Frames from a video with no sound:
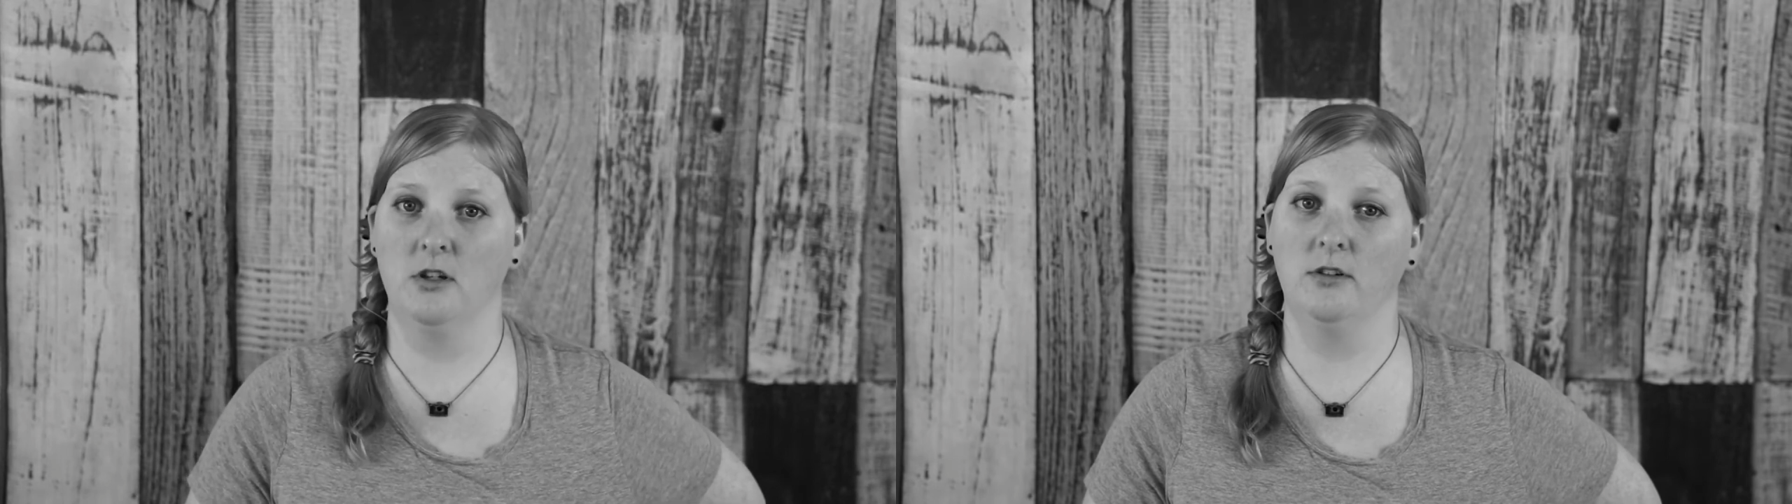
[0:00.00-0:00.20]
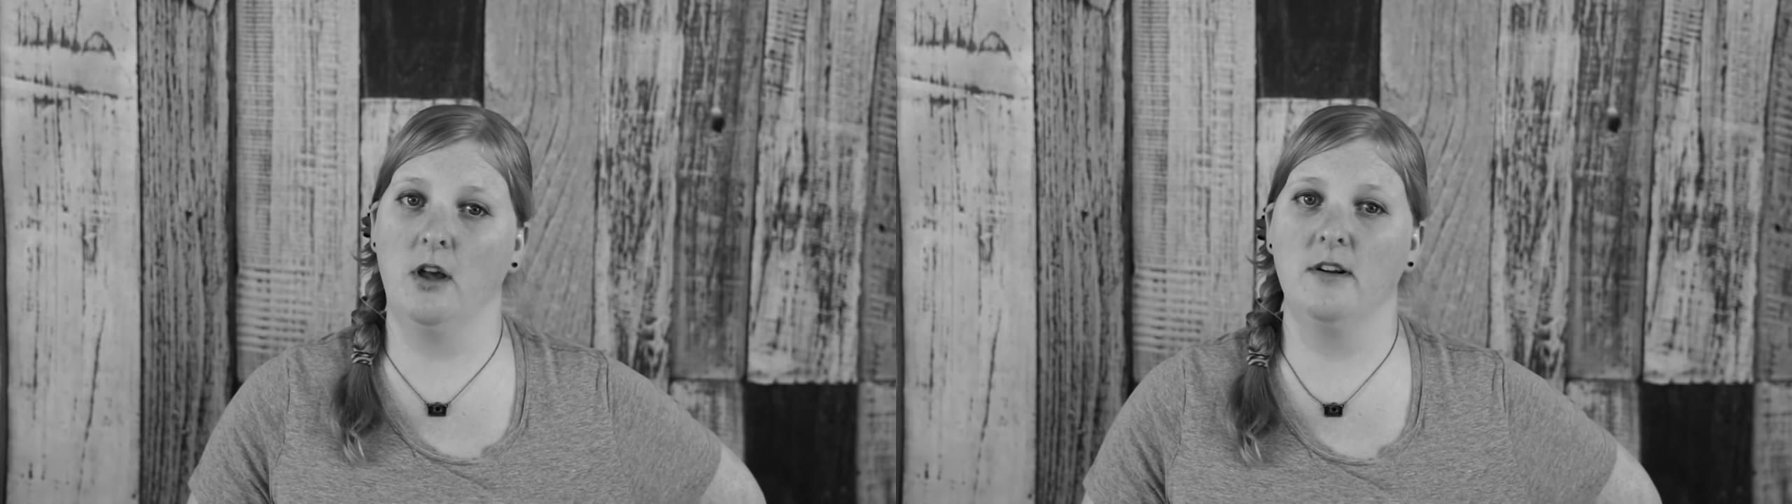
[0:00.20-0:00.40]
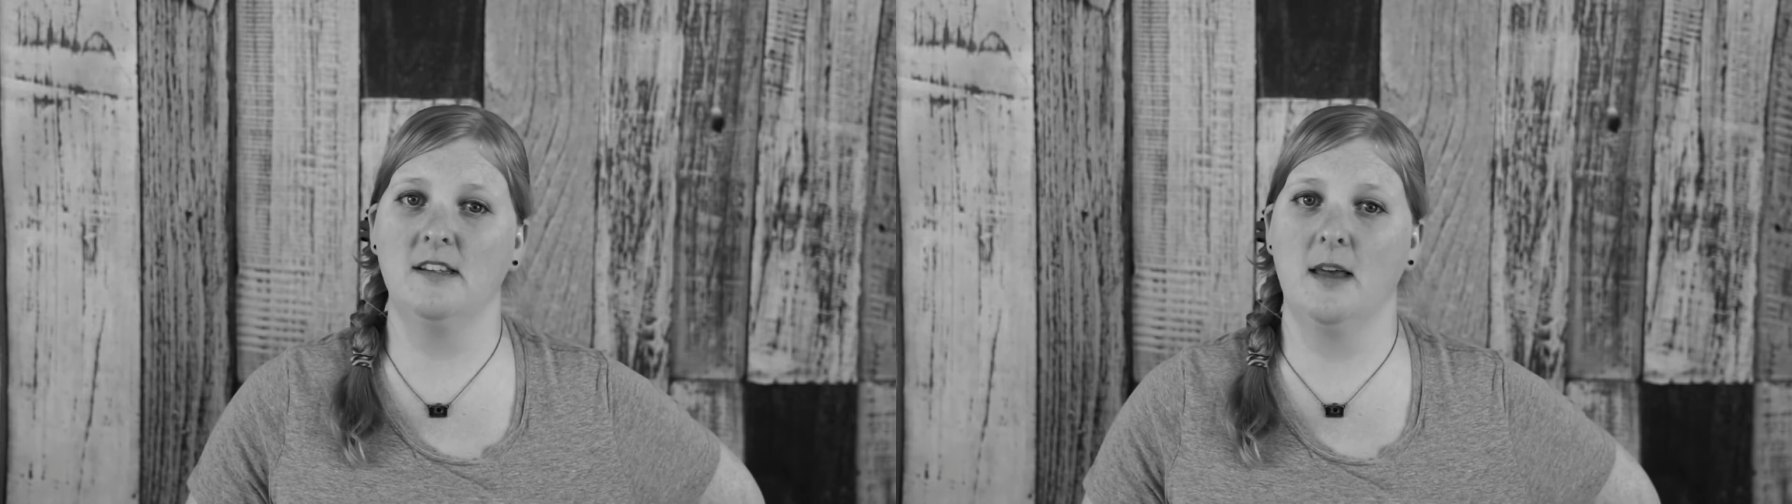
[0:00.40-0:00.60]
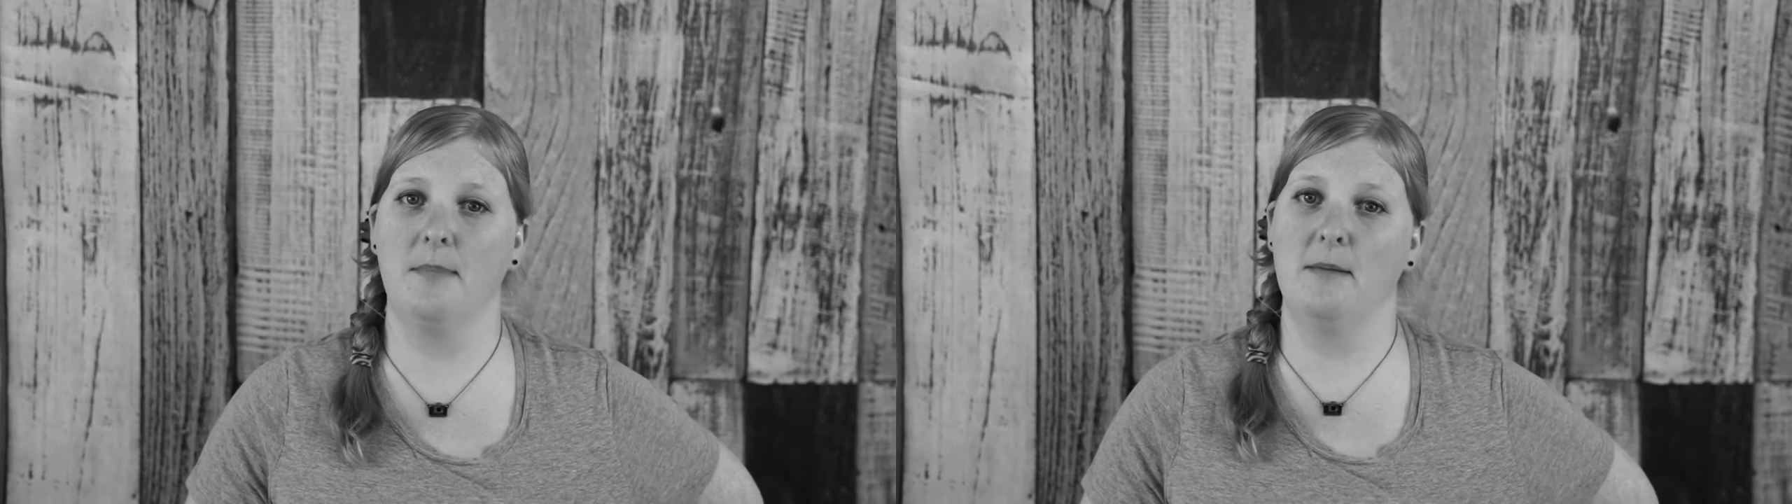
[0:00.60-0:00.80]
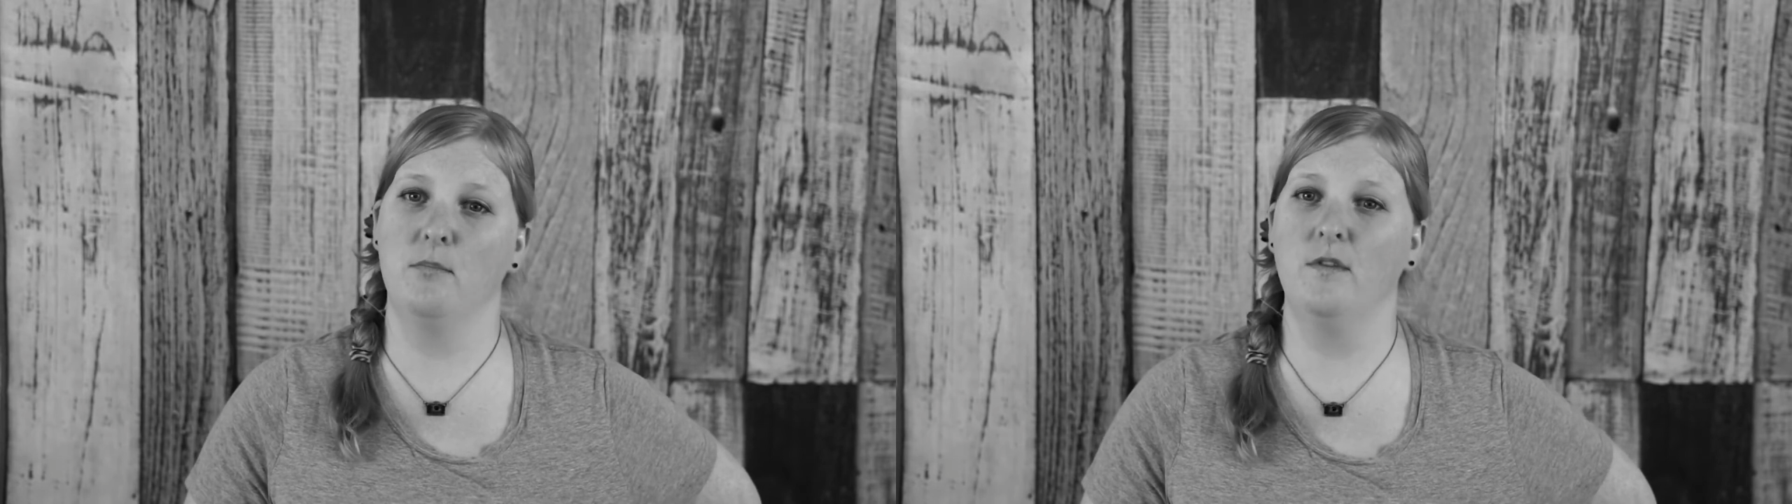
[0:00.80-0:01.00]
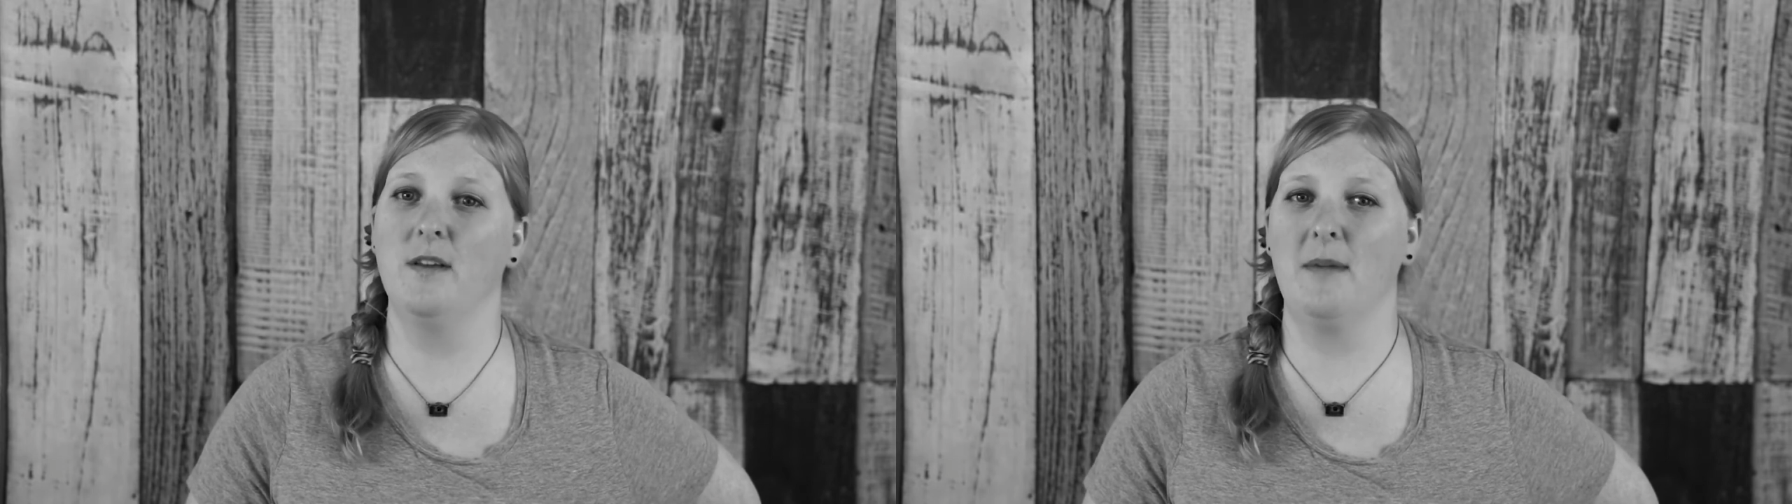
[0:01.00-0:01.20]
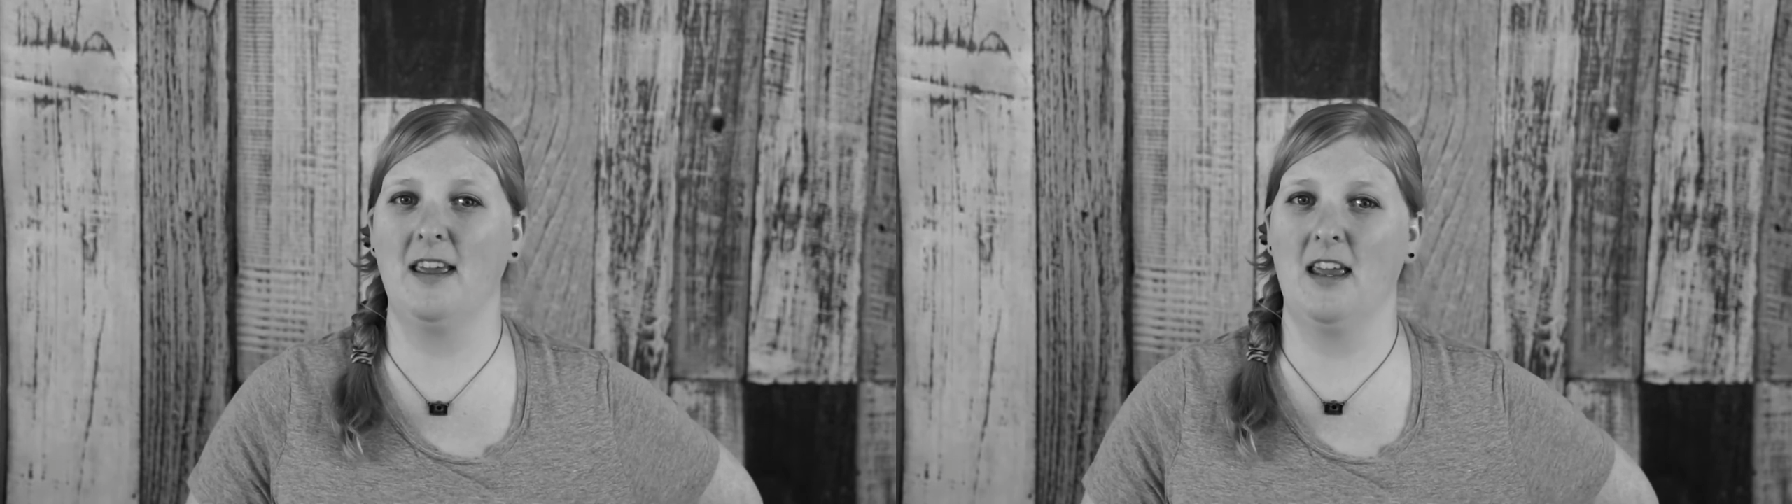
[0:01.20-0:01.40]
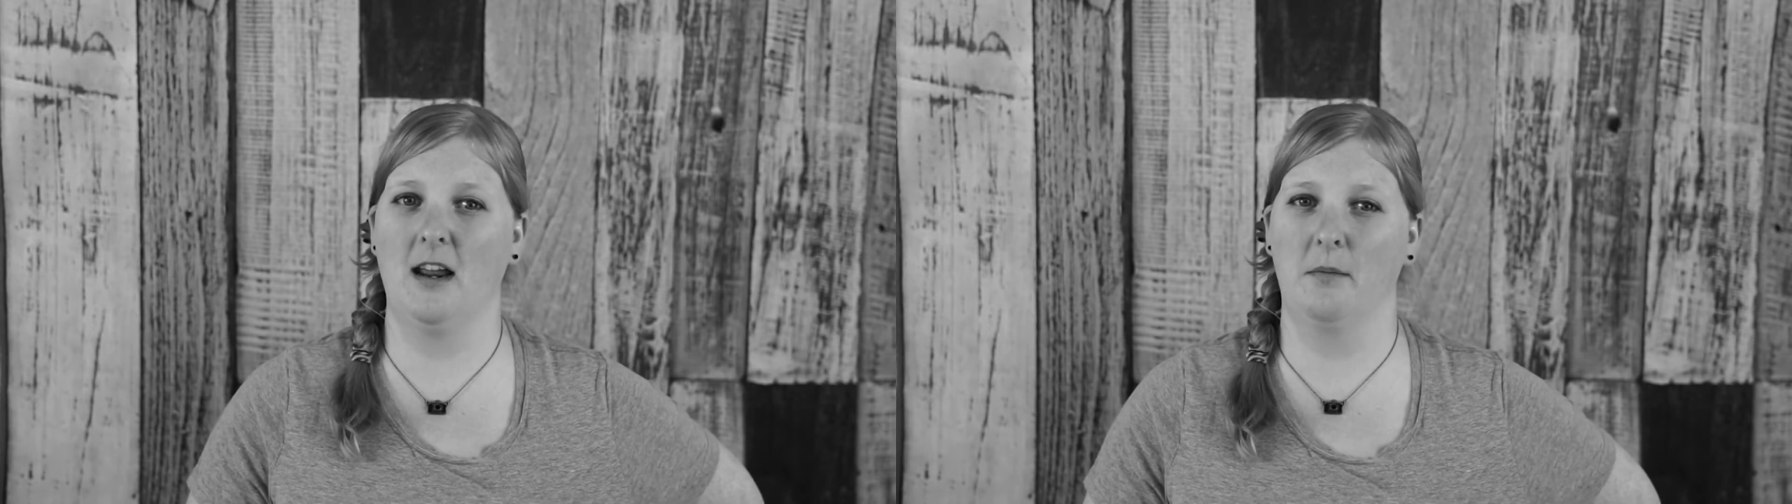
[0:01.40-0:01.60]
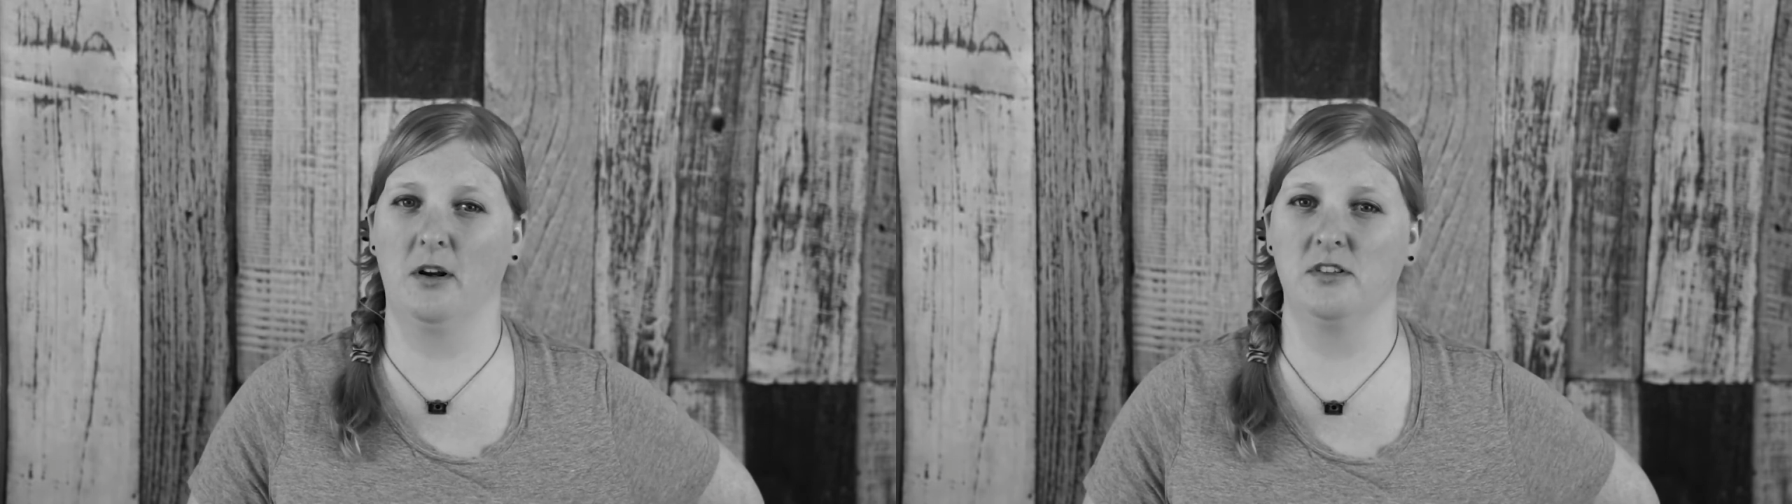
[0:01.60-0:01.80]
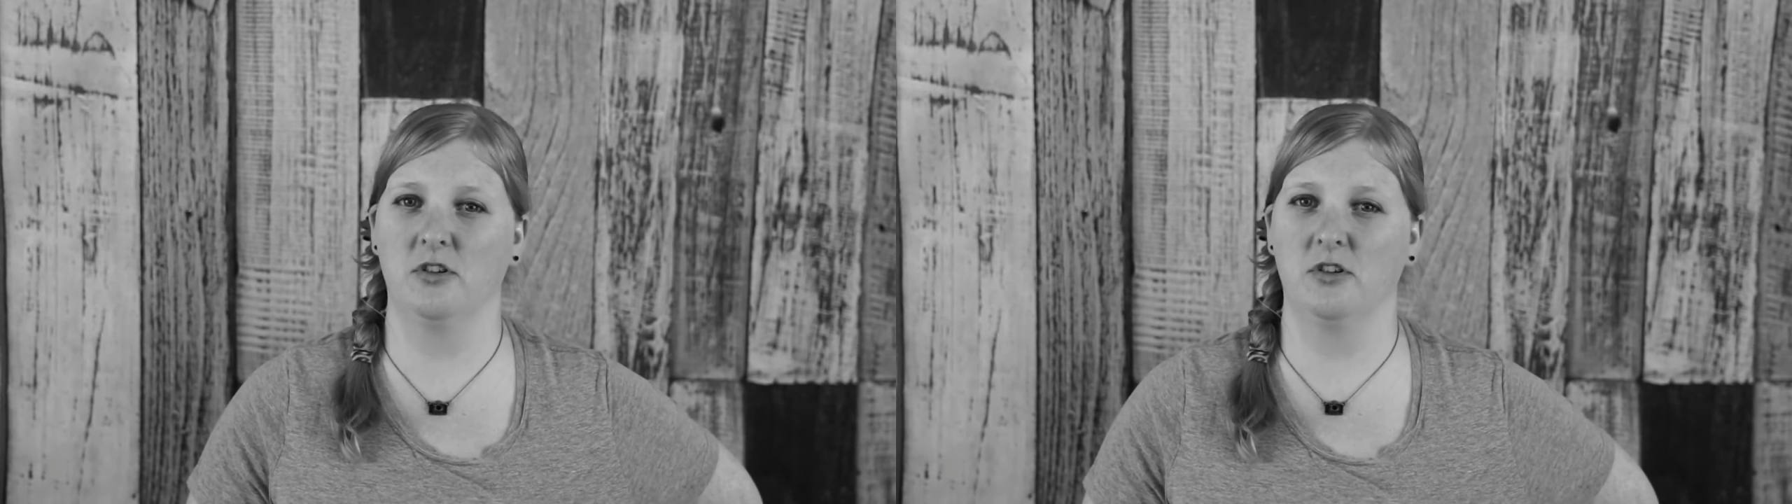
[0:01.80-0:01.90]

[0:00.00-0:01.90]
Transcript: you'll notice that by moving my camera